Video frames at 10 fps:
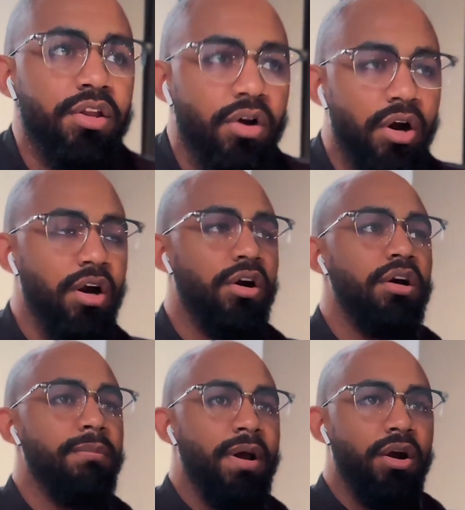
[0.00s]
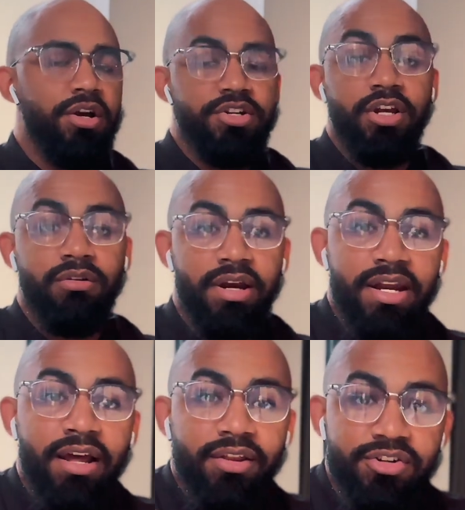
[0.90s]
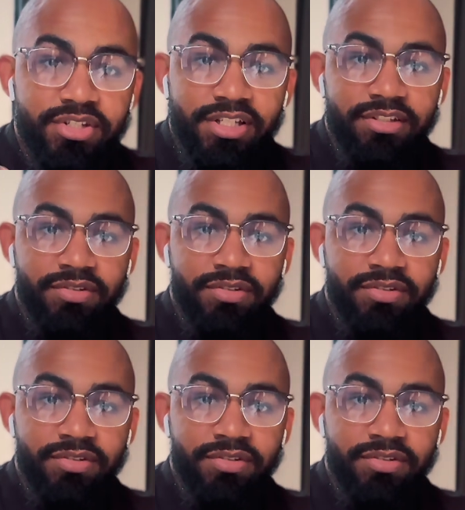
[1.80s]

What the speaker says: are on my art channel right now that are seeing this